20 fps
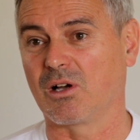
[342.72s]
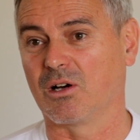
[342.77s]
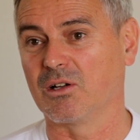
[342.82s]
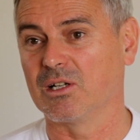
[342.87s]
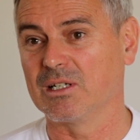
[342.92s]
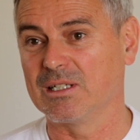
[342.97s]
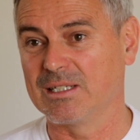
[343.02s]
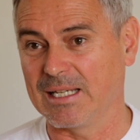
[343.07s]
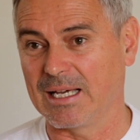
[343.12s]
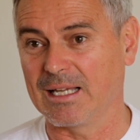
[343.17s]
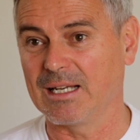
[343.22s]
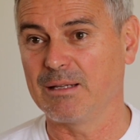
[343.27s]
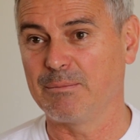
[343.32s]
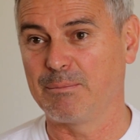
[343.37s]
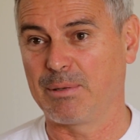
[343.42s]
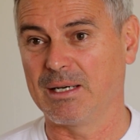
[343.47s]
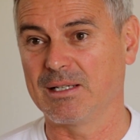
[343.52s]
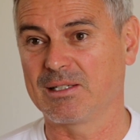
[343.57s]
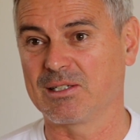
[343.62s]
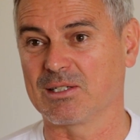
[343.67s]
on a daily
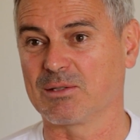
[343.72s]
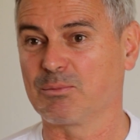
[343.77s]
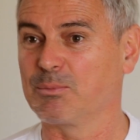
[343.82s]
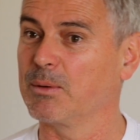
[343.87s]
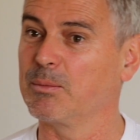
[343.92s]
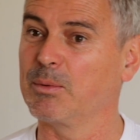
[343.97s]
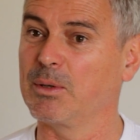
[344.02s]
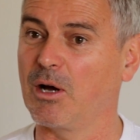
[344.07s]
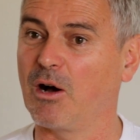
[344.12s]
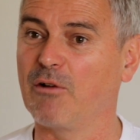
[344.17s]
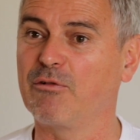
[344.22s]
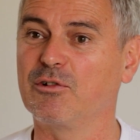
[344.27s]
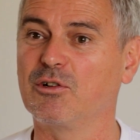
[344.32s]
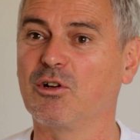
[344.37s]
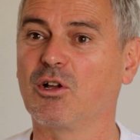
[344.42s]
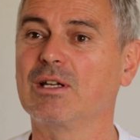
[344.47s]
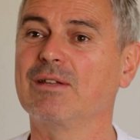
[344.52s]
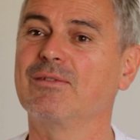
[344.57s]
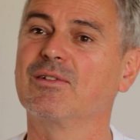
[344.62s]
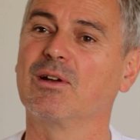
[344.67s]
basis, but we're often
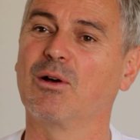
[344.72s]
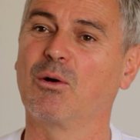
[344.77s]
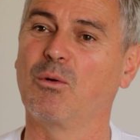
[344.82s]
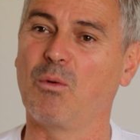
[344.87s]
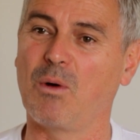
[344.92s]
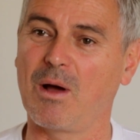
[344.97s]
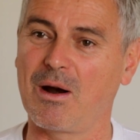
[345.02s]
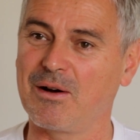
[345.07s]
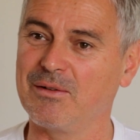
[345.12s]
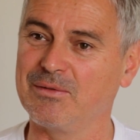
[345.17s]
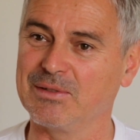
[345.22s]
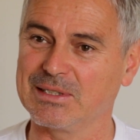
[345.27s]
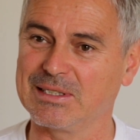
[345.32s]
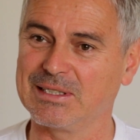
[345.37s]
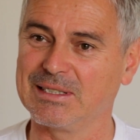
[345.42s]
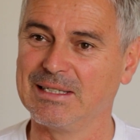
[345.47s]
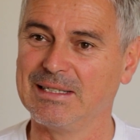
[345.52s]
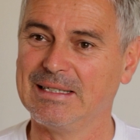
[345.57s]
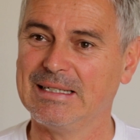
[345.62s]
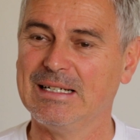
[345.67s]
not even aware of
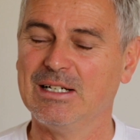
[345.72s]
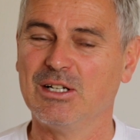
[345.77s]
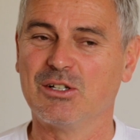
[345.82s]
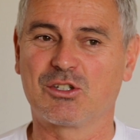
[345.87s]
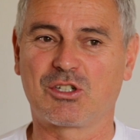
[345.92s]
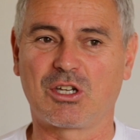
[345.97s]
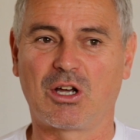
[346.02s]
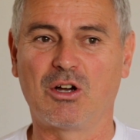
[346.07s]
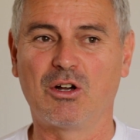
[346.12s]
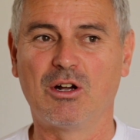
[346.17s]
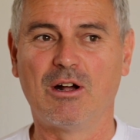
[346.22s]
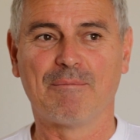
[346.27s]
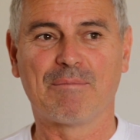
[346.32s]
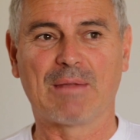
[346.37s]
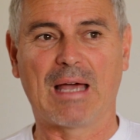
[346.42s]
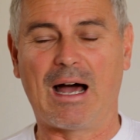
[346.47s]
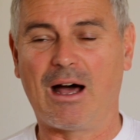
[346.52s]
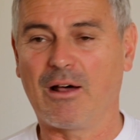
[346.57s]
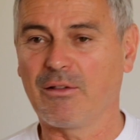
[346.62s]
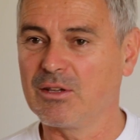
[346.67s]
it. So
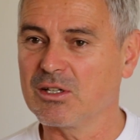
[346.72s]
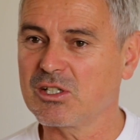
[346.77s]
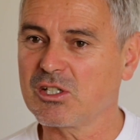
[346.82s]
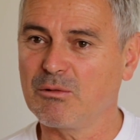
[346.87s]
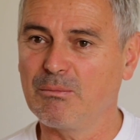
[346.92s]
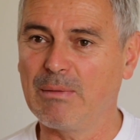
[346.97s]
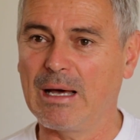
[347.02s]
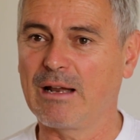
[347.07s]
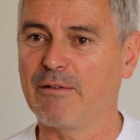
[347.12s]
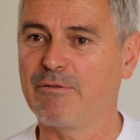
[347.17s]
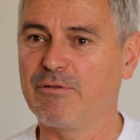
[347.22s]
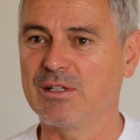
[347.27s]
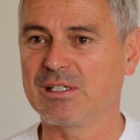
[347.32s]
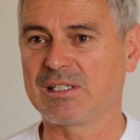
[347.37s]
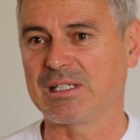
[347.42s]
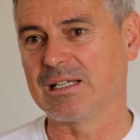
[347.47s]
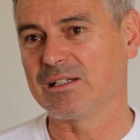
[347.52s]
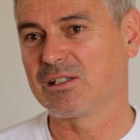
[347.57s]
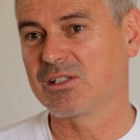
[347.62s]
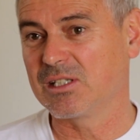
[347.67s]
how this will
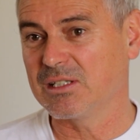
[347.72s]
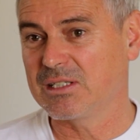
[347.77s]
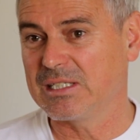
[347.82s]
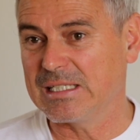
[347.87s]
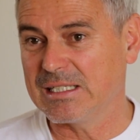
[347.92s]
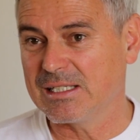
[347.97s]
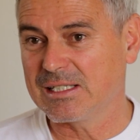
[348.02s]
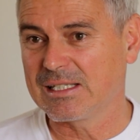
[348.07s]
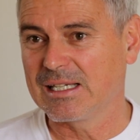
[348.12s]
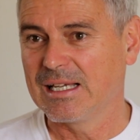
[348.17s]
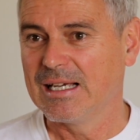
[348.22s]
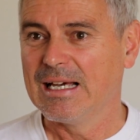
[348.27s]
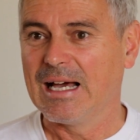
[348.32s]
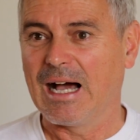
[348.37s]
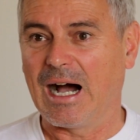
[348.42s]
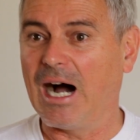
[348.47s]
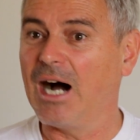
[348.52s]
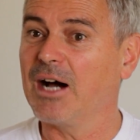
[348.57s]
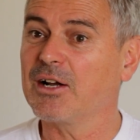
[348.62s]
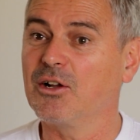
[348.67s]
manifest in cities,
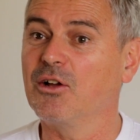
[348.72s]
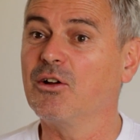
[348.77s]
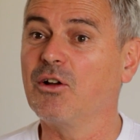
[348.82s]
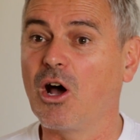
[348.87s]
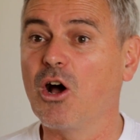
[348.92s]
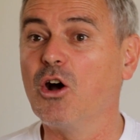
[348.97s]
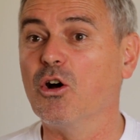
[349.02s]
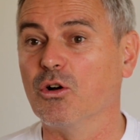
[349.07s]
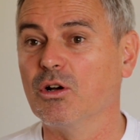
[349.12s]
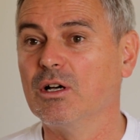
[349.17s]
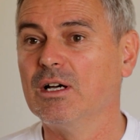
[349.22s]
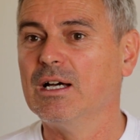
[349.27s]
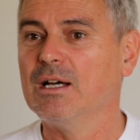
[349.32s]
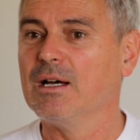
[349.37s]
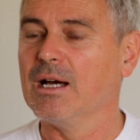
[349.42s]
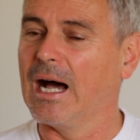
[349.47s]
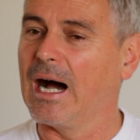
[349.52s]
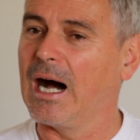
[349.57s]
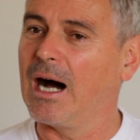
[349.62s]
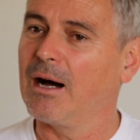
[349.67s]
I don't know.
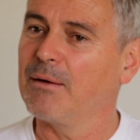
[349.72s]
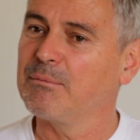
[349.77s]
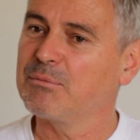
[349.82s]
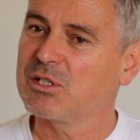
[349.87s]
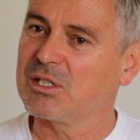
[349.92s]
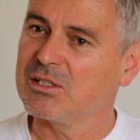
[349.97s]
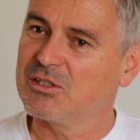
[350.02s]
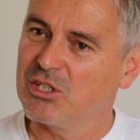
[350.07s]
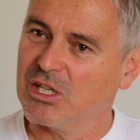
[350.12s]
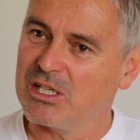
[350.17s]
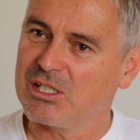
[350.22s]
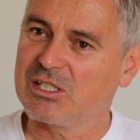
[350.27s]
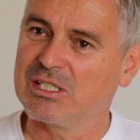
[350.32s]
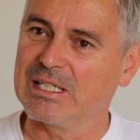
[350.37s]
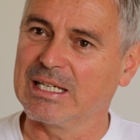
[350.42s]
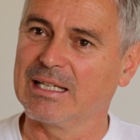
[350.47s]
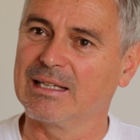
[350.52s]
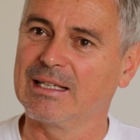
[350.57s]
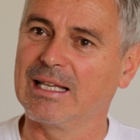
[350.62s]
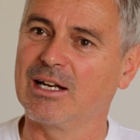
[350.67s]
I'm
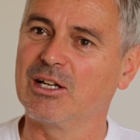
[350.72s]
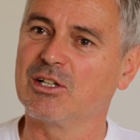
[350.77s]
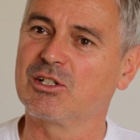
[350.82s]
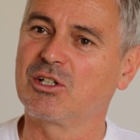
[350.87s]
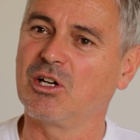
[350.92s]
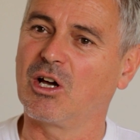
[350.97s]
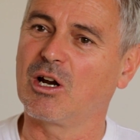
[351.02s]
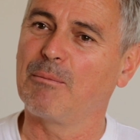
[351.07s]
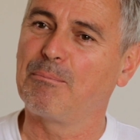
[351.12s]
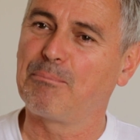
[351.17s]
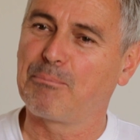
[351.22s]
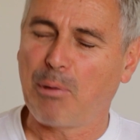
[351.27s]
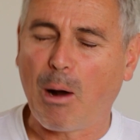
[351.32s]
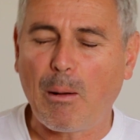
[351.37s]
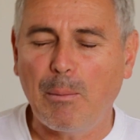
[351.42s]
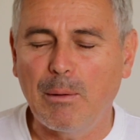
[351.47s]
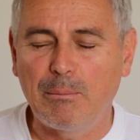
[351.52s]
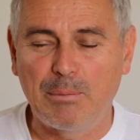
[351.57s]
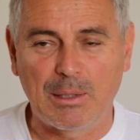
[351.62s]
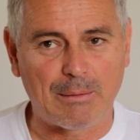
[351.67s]
suggesting that it's going to
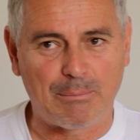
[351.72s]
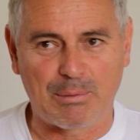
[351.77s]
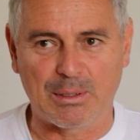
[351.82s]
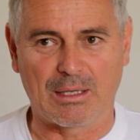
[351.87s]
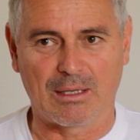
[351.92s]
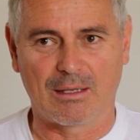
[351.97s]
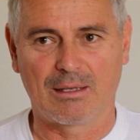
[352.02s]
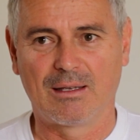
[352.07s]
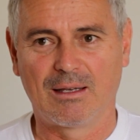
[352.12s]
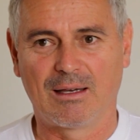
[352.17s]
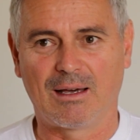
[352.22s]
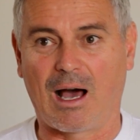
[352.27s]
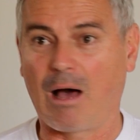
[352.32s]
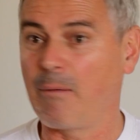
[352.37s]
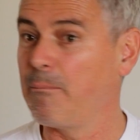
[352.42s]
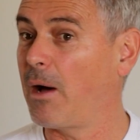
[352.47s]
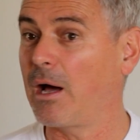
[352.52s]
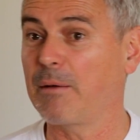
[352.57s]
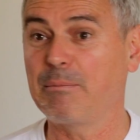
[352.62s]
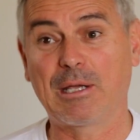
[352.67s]
probably be, I
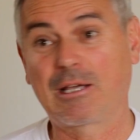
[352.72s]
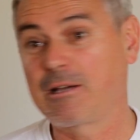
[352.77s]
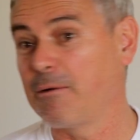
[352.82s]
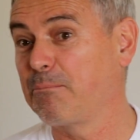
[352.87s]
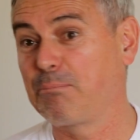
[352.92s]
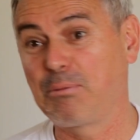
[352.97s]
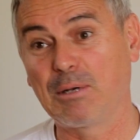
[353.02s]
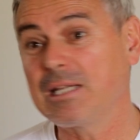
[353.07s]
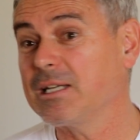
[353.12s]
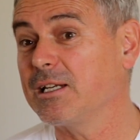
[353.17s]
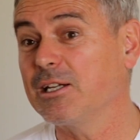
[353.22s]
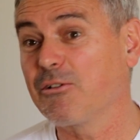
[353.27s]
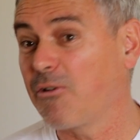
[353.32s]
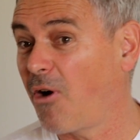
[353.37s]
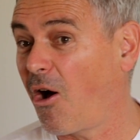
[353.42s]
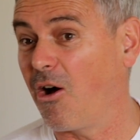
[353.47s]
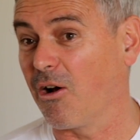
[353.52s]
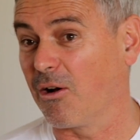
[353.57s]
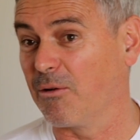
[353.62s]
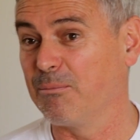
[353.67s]
might be completely
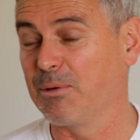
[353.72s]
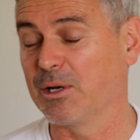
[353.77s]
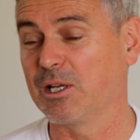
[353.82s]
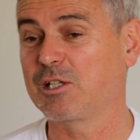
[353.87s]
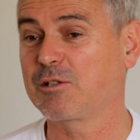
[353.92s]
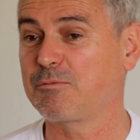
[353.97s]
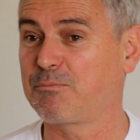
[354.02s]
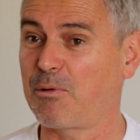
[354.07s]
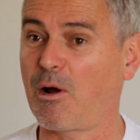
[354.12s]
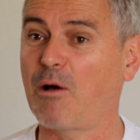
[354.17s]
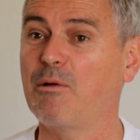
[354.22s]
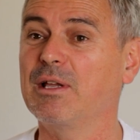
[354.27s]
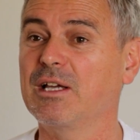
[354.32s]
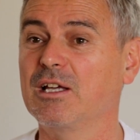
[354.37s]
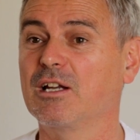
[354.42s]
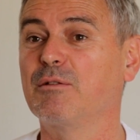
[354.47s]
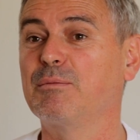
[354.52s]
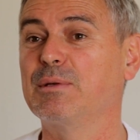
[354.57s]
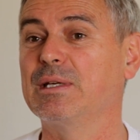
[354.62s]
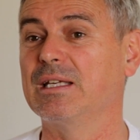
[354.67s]
wrong, but it's probably
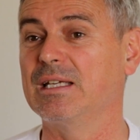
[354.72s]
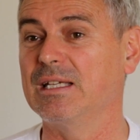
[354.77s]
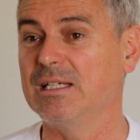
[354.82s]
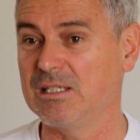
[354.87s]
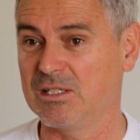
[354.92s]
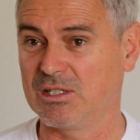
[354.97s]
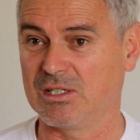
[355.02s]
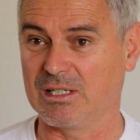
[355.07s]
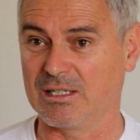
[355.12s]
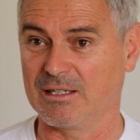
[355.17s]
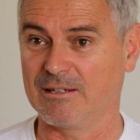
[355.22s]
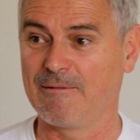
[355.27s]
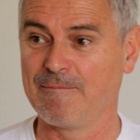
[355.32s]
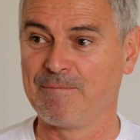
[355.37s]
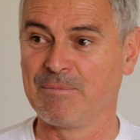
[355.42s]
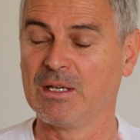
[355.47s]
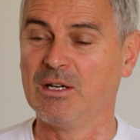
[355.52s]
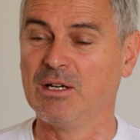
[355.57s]
going to be easier